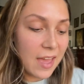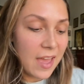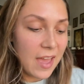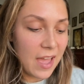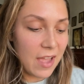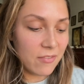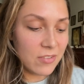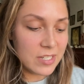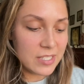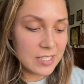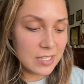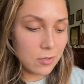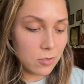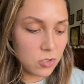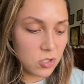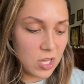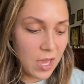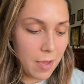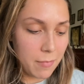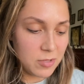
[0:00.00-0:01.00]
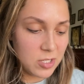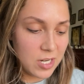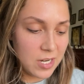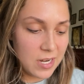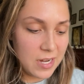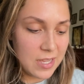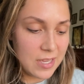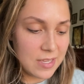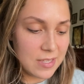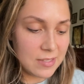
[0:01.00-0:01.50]
Every single chapter
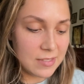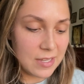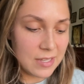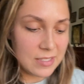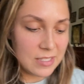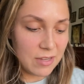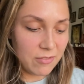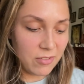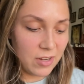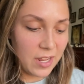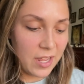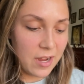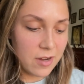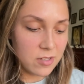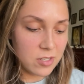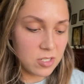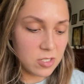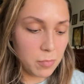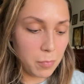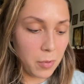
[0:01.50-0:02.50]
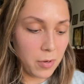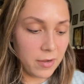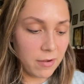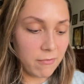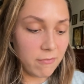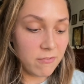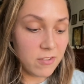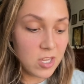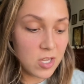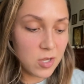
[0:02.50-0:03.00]
is a different character's point of
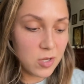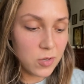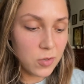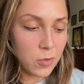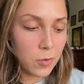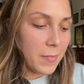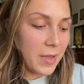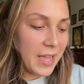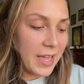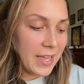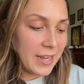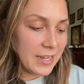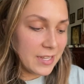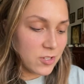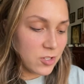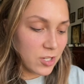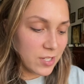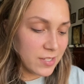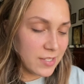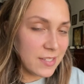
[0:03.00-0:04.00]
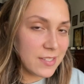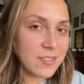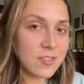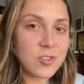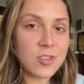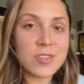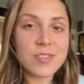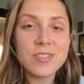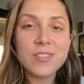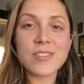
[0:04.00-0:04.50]
view, and it just is
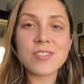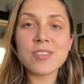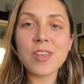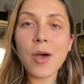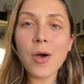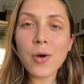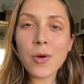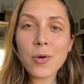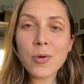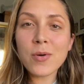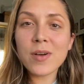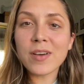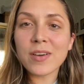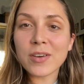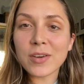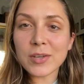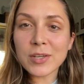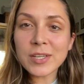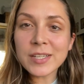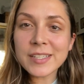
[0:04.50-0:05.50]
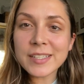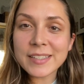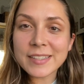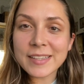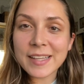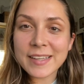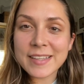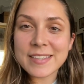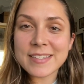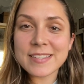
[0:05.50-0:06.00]
just so good.
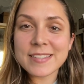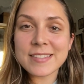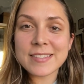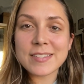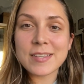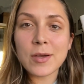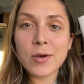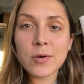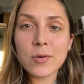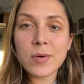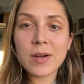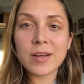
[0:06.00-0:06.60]
Like, this is so